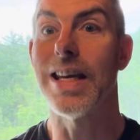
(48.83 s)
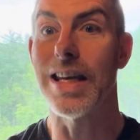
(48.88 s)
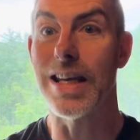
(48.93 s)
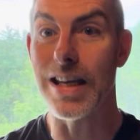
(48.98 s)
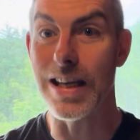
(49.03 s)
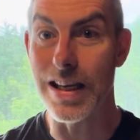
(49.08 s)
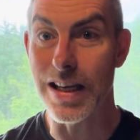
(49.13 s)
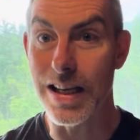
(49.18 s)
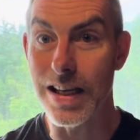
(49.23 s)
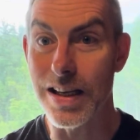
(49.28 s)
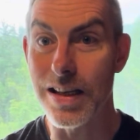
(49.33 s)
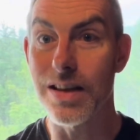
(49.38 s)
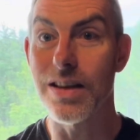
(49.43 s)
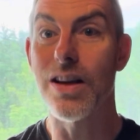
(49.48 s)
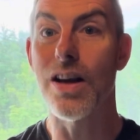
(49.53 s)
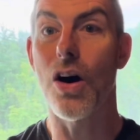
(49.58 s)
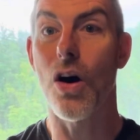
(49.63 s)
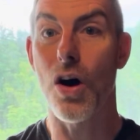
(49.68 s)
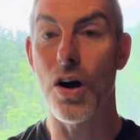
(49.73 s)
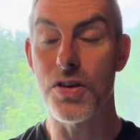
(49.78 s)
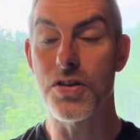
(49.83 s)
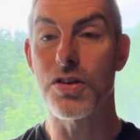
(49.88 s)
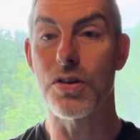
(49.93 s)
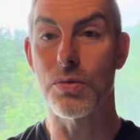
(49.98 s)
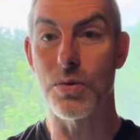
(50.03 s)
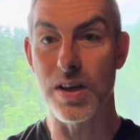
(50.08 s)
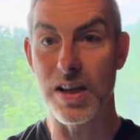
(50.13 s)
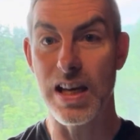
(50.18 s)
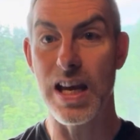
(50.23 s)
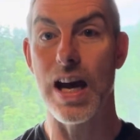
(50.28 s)
In
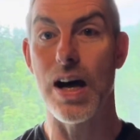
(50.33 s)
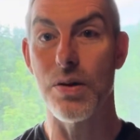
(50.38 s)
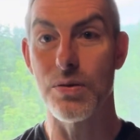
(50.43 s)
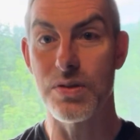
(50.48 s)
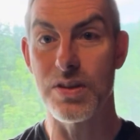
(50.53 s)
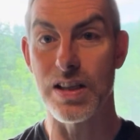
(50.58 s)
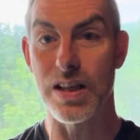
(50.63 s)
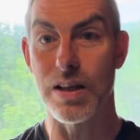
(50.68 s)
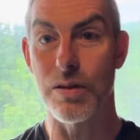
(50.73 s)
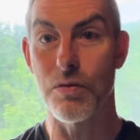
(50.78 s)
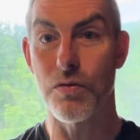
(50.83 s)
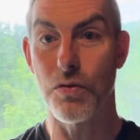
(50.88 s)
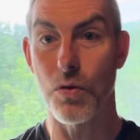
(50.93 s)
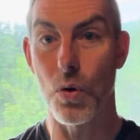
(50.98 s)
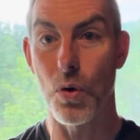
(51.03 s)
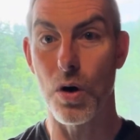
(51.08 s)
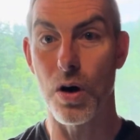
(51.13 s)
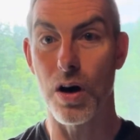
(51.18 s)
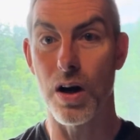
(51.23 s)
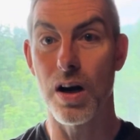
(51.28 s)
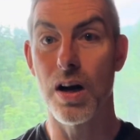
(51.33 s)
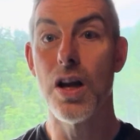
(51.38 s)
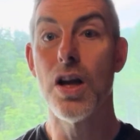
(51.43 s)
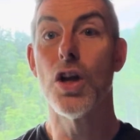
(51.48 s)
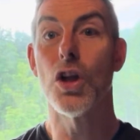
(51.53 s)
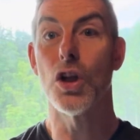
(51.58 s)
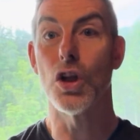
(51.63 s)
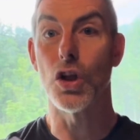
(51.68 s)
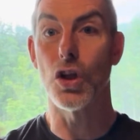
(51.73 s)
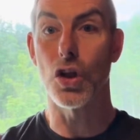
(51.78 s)
also accounting for
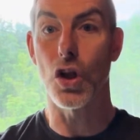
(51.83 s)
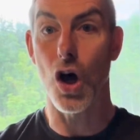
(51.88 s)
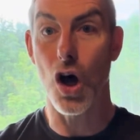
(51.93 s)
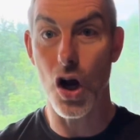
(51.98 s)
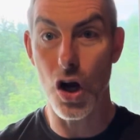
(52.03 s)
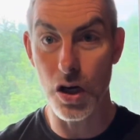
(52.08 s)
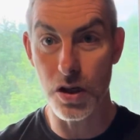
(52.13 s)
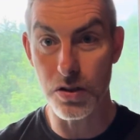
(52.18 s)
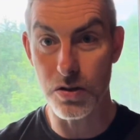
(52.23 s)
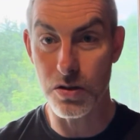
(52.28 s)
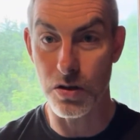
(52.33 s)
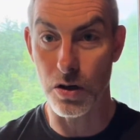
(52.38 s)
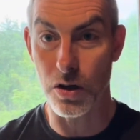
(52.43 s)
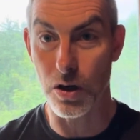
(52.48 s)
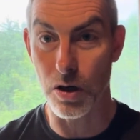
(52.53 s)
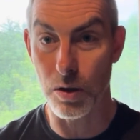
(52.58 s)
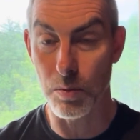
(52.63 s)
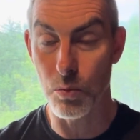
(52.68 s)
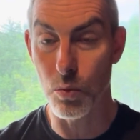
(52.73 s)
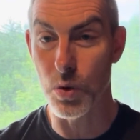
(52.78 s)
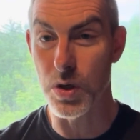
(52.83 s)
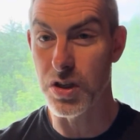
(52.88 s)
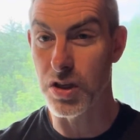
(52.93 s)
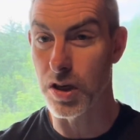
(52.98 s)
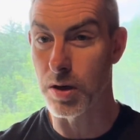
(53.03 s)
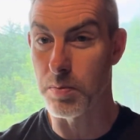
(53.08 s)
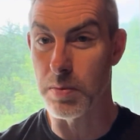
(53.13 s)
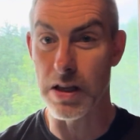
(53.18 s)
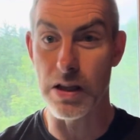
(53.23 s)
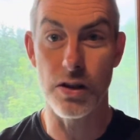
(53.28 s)
long-term, which
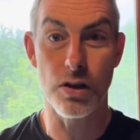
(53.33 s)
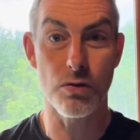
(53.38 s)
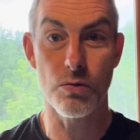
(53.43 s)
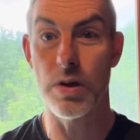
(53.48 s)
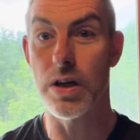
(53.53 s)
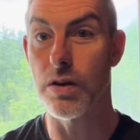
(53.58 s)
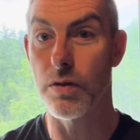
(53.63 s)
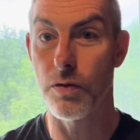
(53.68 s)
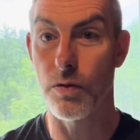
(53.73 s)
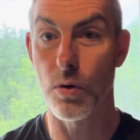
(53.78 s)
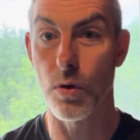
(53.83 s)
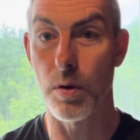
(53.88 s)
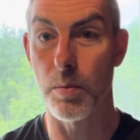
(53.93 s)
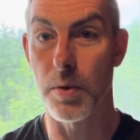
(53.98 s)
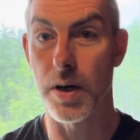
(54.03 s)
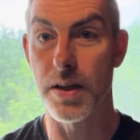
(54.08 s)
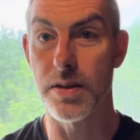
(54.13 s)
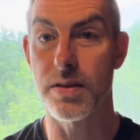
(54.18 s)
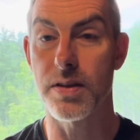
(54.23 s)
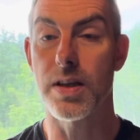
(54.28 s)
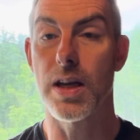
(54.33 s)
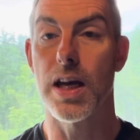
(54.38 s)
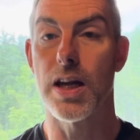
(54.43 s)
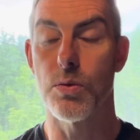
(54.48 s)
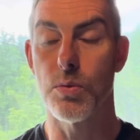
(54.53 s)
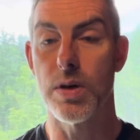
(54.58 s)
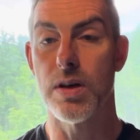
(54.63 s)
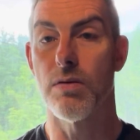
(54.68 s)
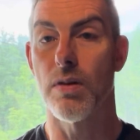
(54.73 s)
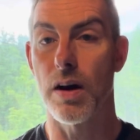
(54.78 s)
could be 3 to 4 months, and
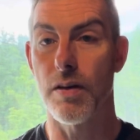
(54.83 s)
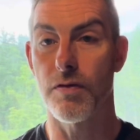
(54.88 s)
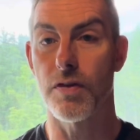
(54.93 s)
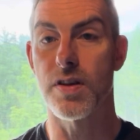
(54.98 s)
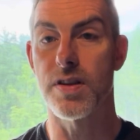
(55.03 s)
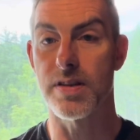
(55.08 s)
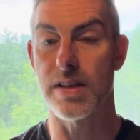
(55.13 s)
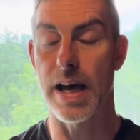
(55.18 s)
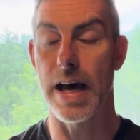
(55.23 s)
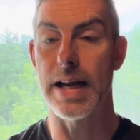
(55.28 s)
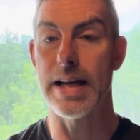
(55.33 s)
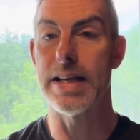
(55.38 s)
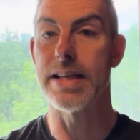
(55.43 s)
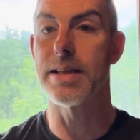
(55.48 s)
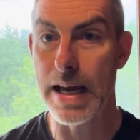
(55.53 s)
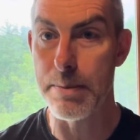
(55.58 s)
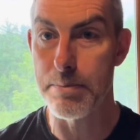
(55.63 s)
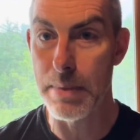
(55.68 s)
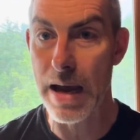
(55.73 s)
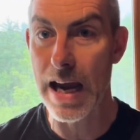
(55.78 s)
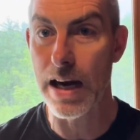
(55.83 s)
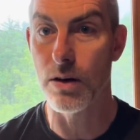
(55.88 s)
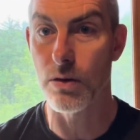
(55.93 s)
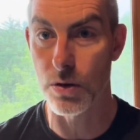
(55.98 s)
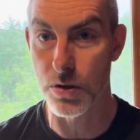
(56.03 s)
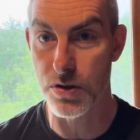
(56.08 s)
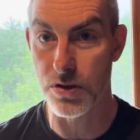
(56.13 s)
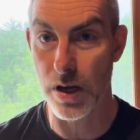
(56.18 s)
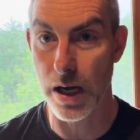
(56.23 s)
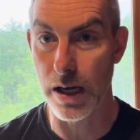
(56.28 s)
we'd reference that as a
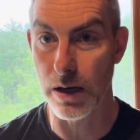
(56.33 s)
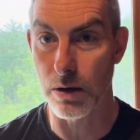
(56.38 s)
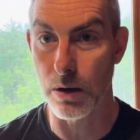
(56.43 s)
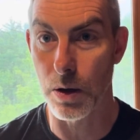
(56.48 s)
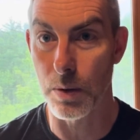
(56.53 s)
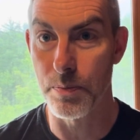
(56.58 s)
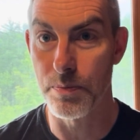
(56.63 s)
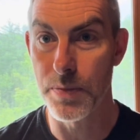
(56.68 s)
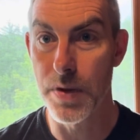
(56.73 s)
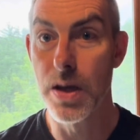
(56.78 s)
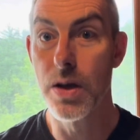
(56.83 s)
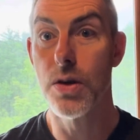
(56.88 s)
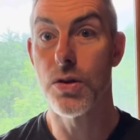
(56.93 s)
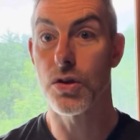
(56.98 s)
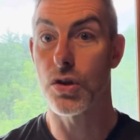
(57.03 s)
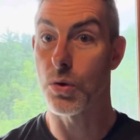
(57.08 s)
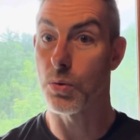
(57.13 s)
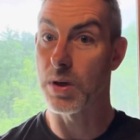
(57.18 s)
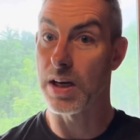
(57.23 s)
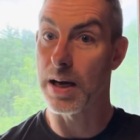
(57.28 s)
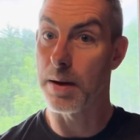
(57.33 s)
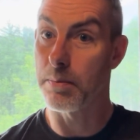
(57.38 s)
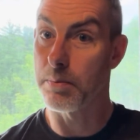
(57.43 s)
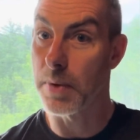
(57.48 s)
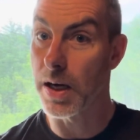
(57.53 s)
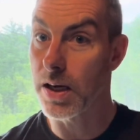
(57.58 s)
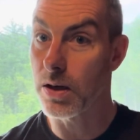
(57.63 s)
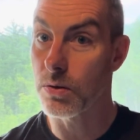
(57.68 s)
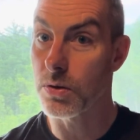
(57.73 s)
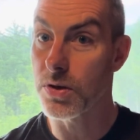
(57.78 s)
macrocycle. So we got
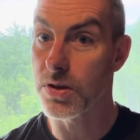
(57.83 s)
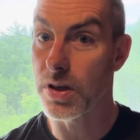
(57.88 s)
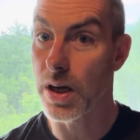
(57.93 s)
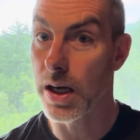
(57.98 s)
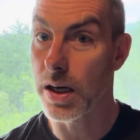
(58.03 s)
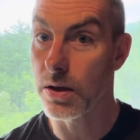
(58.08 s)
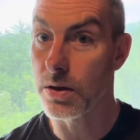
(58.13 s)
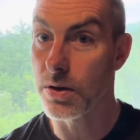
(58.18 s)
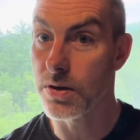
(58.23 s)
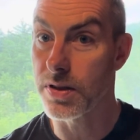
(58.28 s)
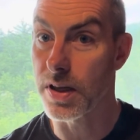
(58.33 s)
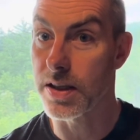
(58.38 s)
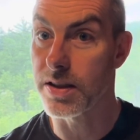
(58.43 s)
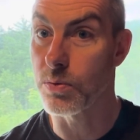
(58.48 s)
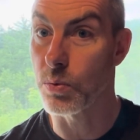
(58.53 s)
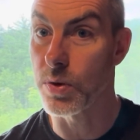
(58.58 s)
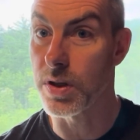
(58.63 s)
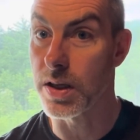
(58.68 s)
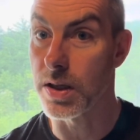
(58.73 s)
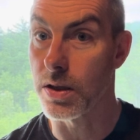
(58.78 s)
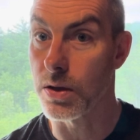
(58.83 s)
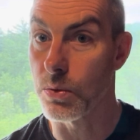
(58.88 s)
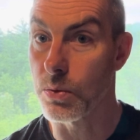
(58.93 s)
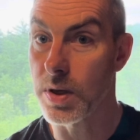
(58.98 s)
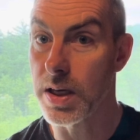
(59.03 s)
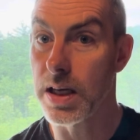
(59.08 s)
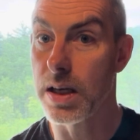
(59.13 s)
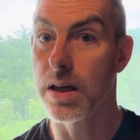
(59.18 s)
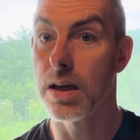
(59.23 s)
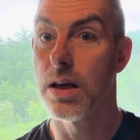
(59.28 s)
microcycles, that's within the
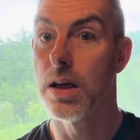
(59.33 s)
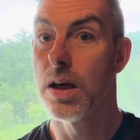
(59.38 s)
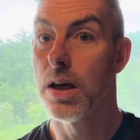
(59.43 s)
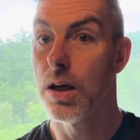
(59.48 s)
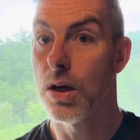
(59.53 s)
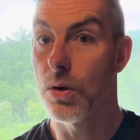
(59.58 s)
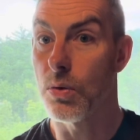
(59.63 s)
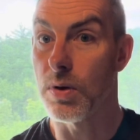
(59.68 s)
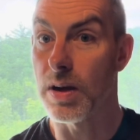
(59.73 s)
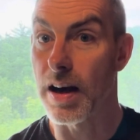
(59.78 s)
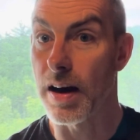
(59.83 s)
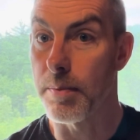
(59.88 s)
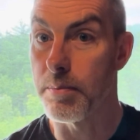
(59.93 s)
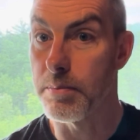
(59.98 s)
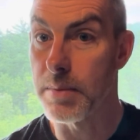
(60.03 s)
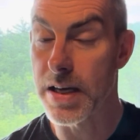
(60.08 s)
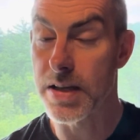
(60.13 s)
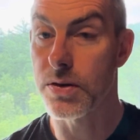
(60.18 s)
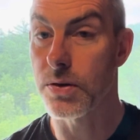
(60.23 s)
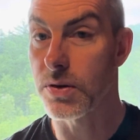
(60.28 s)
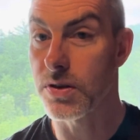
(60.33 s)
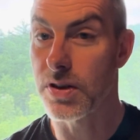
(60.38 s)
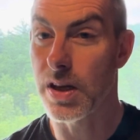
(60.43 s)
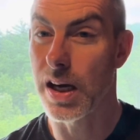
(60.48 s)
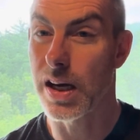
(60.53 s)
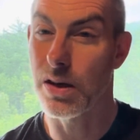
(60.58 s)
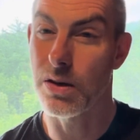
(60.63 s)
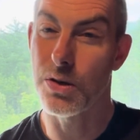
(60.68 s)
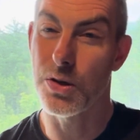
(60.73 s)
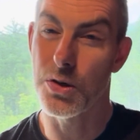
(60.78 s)
week. We have
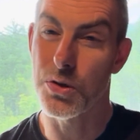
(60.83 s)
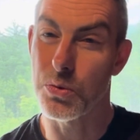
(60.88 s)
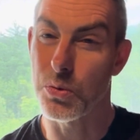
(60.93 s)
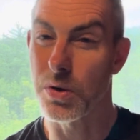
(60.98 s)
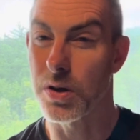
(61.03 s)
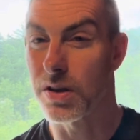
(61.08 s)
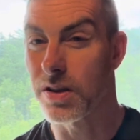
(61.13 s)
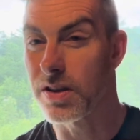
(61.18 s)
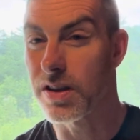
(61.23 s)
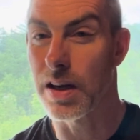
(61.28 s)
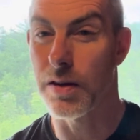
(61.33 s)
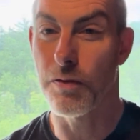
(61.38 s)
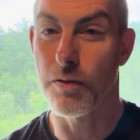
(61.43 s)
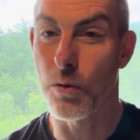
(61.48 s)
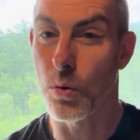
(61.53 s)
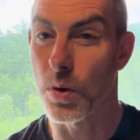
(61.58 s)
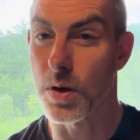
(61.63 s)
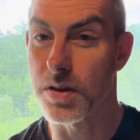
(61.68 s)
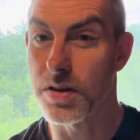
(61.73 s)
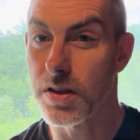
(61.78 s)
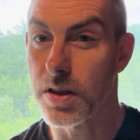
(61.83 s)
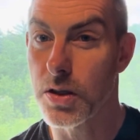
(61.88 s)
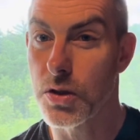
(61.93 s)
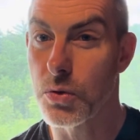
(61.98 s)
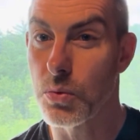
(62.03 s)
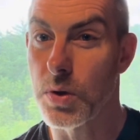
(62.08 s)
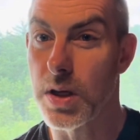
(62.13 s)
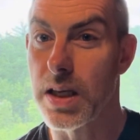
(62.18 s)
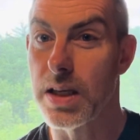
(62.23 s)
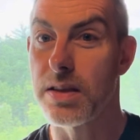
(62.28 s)
mesocycles, we're gonna say 4 to 6
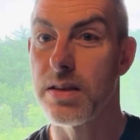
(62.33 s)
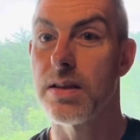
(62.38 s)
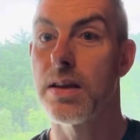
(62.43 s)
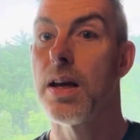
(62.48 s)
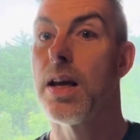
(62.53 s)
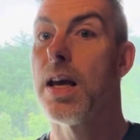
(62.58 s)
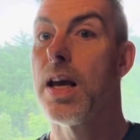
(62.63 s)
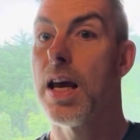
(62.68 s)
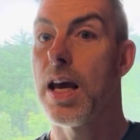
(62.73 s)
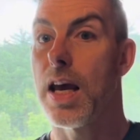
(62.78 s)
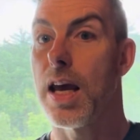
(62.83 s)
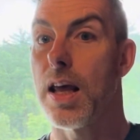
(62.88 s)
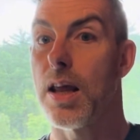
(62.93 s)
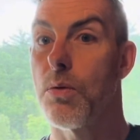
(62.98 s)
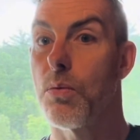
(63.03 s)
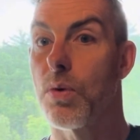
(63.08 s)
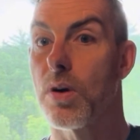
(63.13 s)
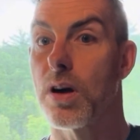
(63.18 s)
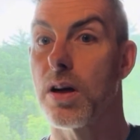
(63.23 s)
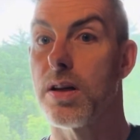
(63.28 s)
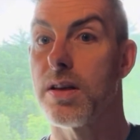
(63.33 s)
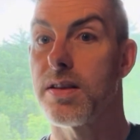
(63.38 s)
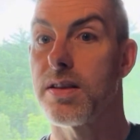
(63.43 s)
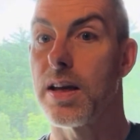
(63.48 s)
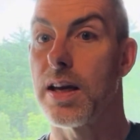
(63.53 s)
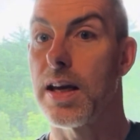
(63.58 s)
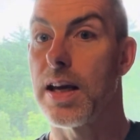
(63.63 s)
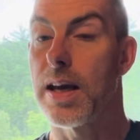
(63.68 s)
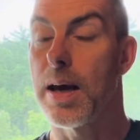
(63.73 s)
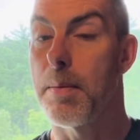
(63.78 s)
weeks, and we're gonna say a